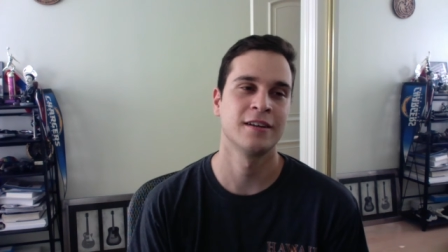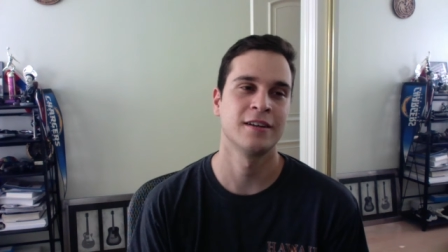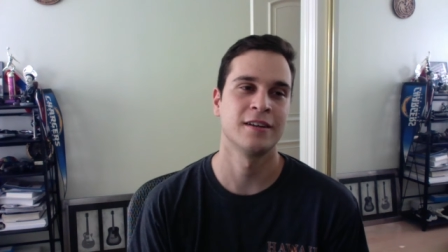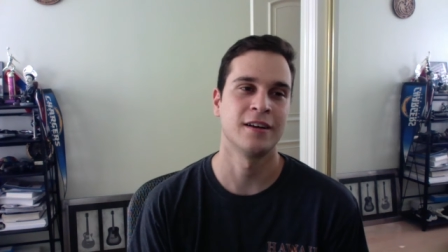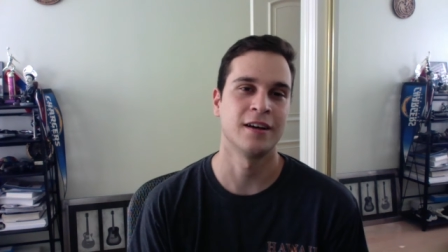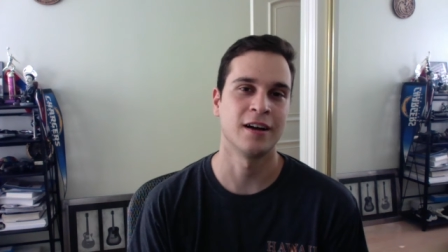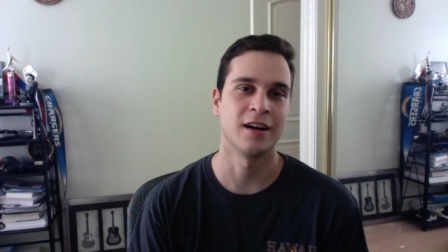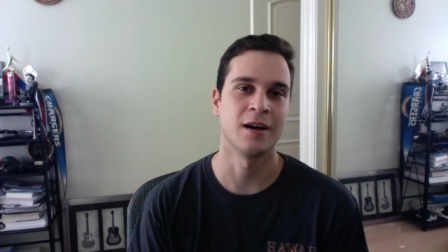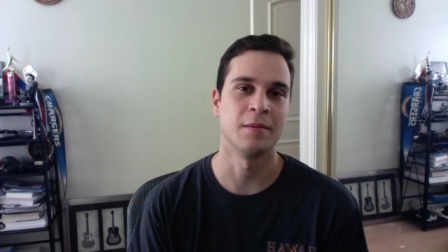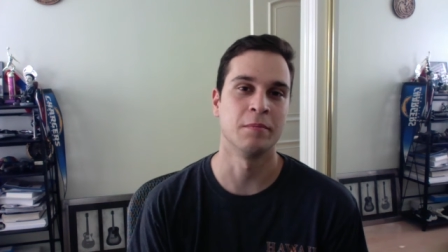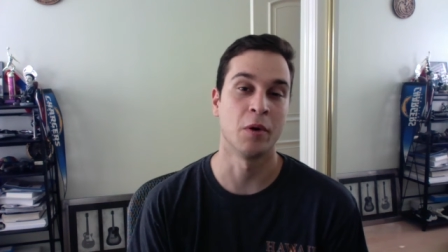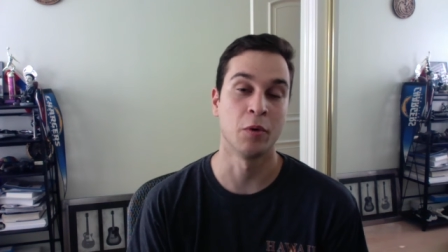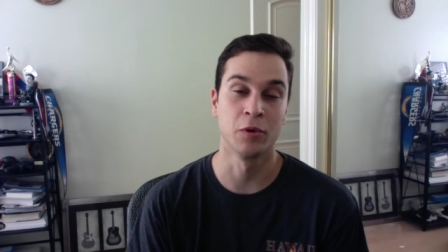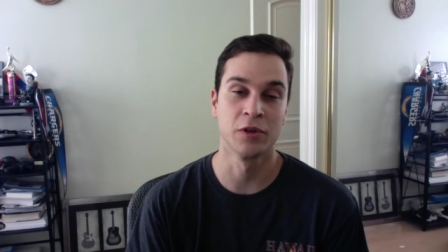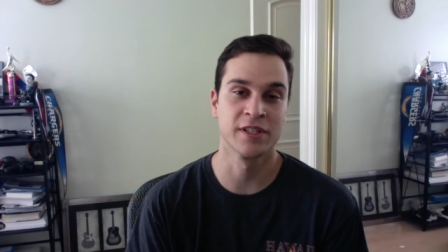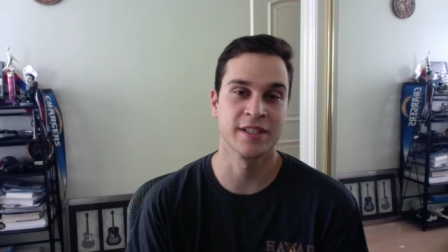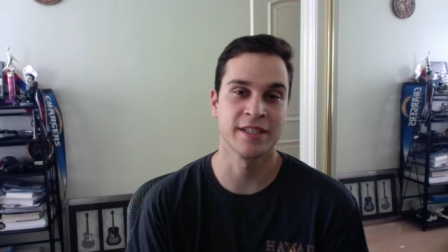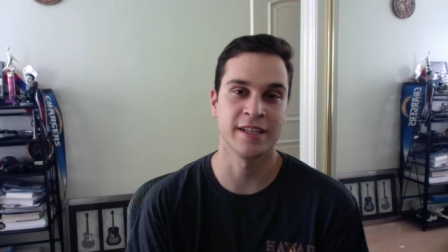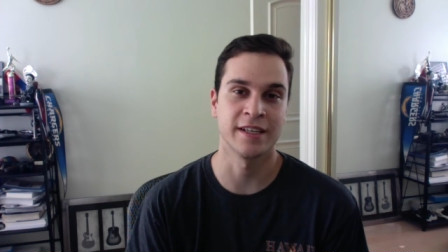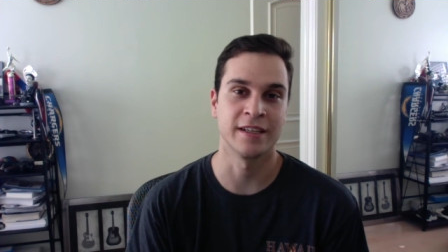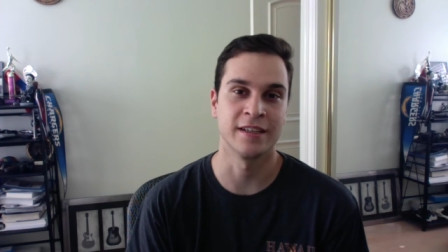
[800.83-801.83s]
Uh, but we'll
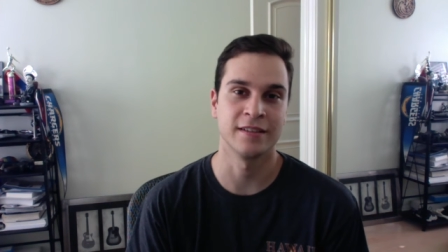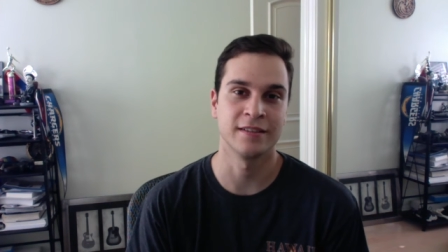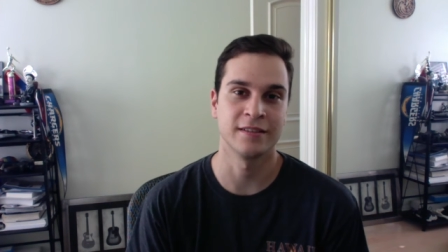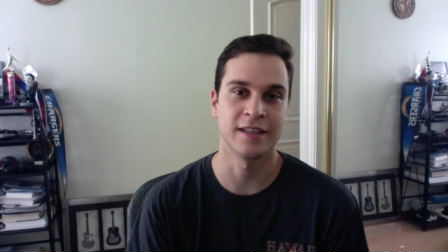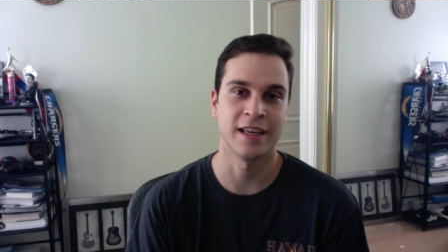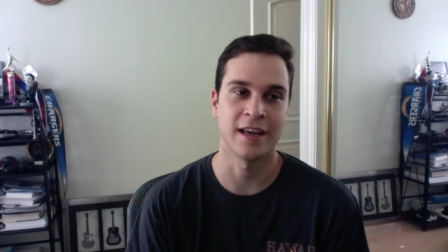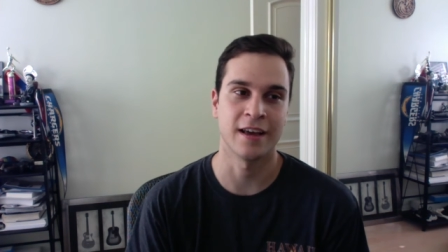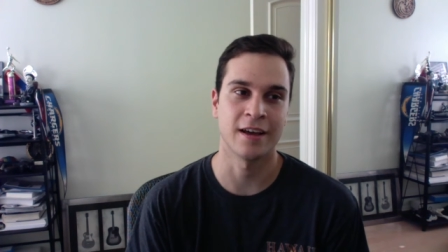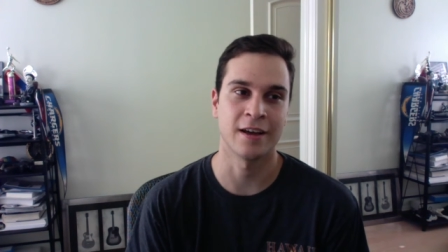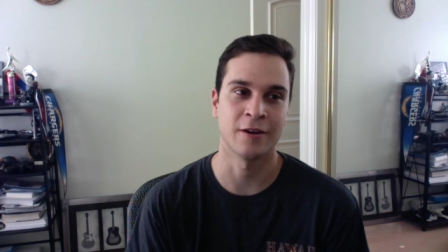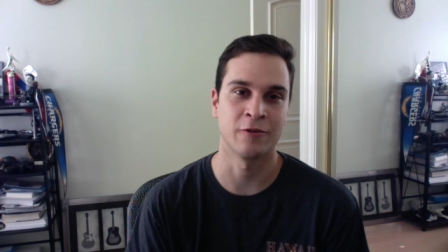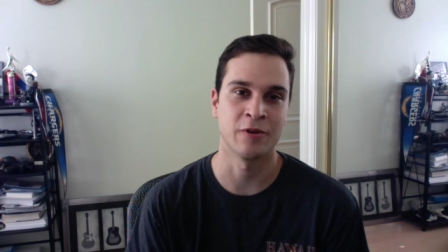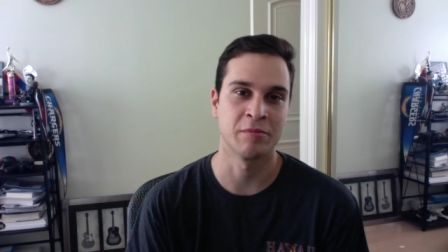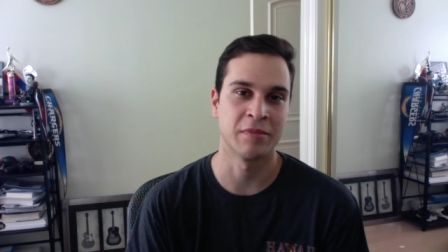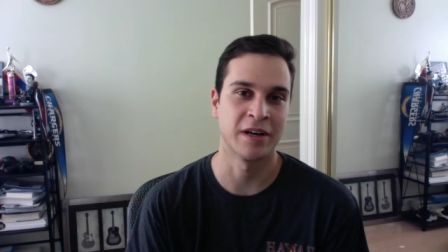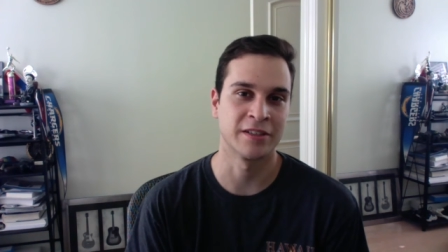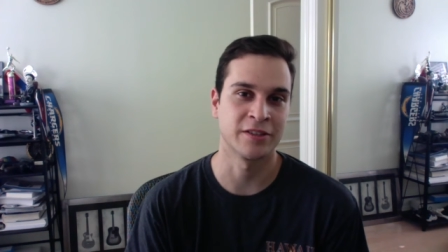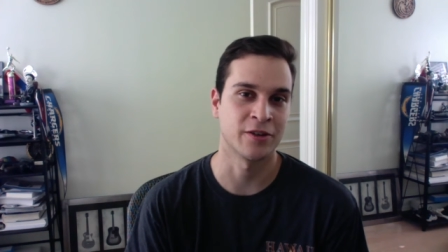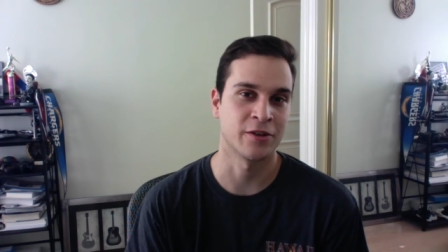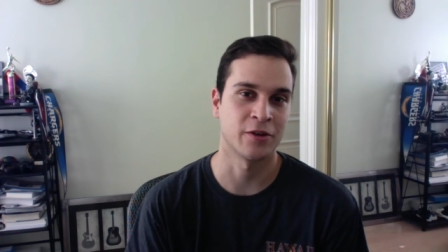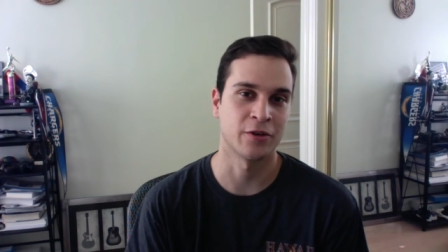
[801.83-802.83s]
see. Yeah, we
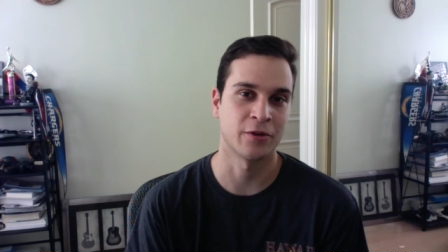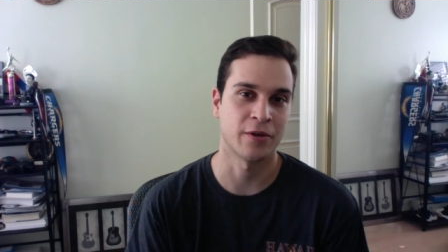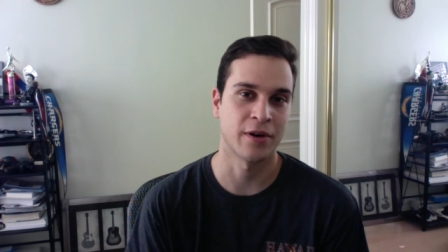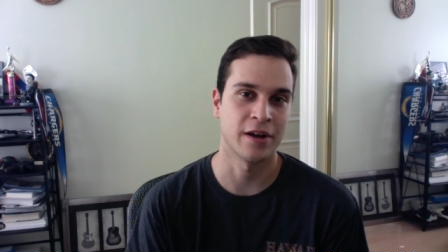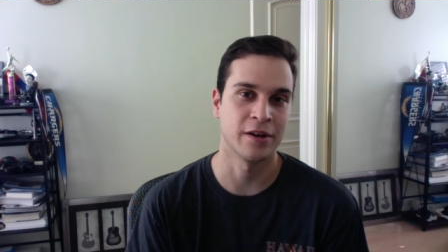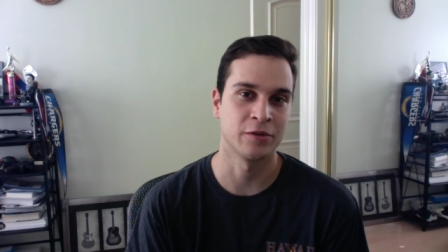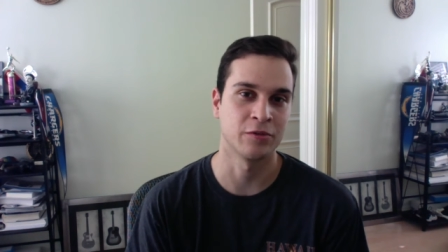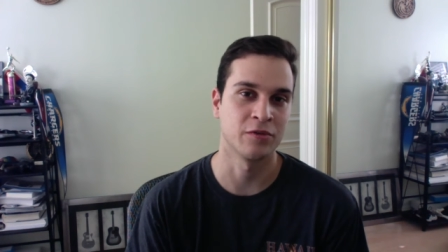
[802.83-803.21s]
might turn around.